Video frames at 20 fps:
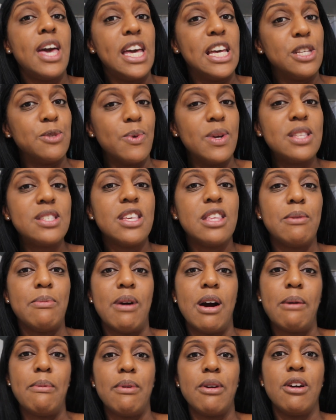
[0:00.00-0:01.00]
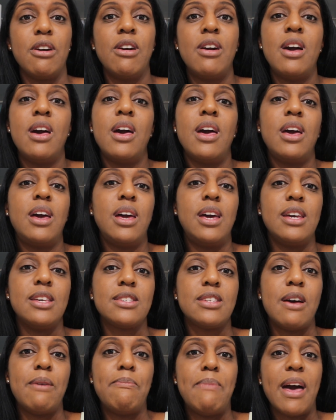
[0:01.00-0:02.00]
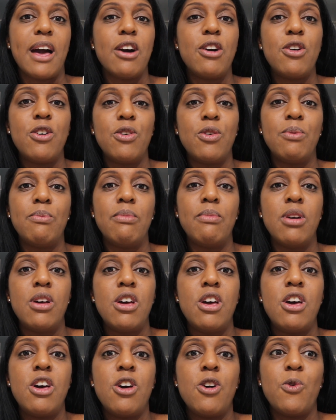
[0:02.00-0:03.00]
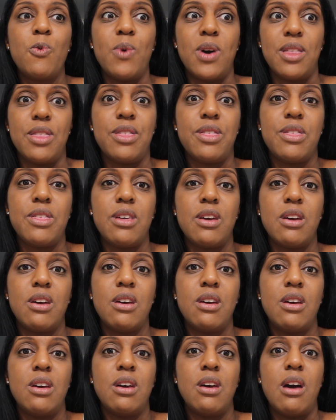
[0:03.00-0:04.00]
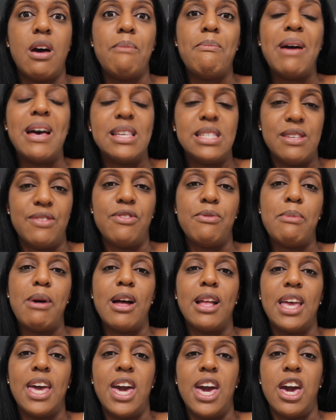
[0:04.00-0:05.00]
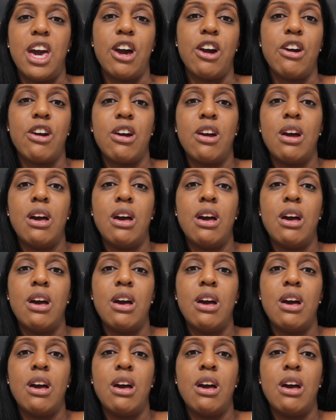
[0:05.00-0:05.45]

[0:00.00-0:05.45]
He's went to the barber. He's come back home with a massive amount of hair.